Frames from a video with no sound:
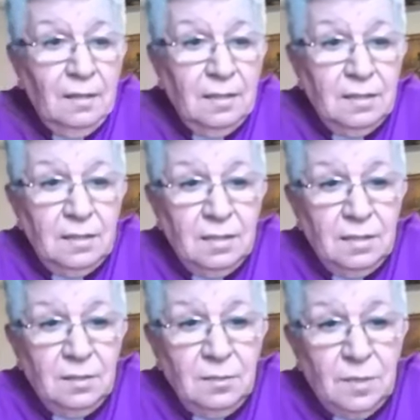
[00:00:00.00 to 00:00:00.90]

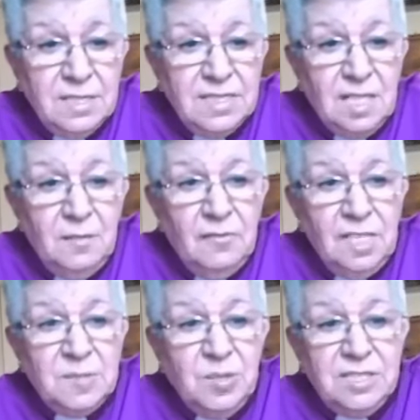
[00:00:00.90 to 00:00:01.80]
Our
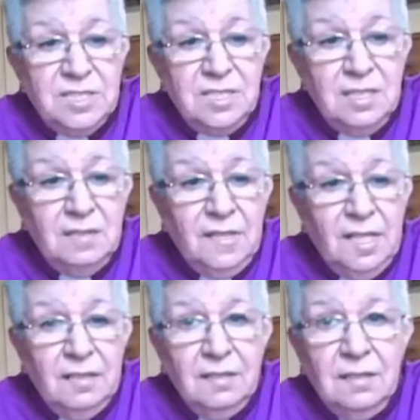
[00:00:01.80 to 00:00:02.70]
one-time
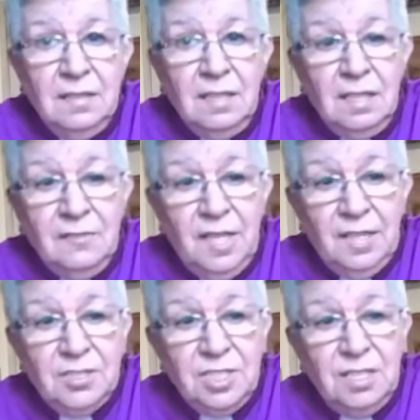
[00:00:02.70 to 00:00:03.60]
vice president of
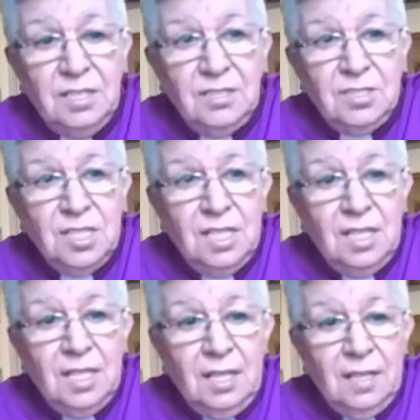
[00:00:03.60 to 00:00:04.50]

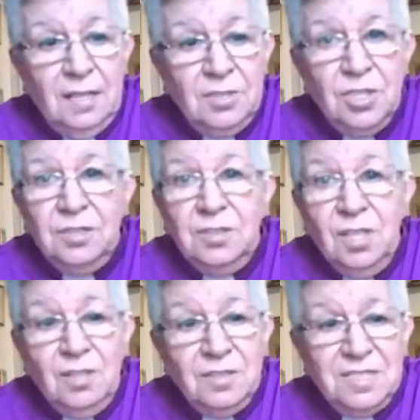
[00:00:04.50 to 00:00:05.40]
our church,
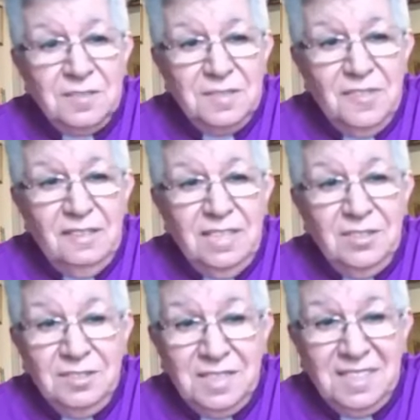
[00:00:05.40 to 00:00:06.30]
John
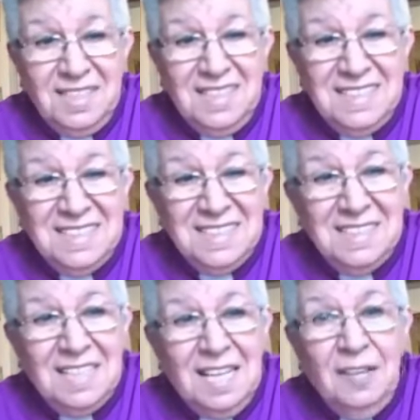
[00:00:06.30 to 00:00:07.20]
Cox, was very
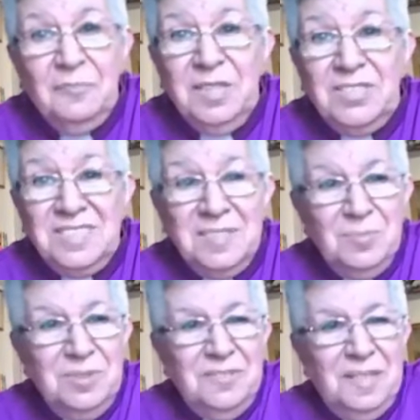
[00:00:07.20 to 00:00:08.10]
good at this.
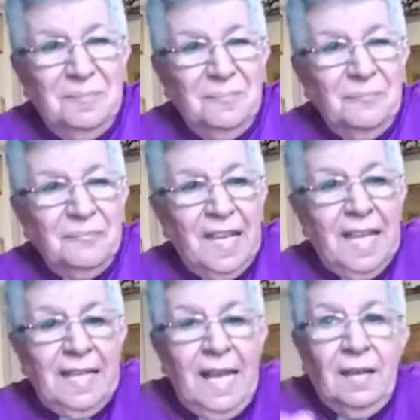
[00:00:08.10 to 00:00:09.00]
I have pictures to
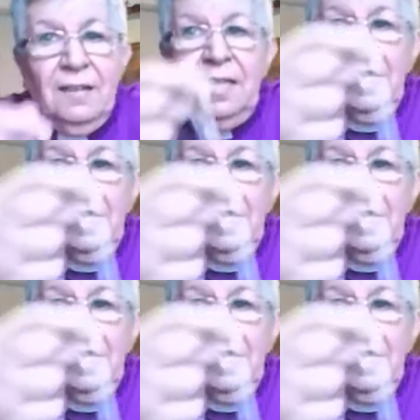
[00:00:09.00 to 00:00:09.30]
prove it.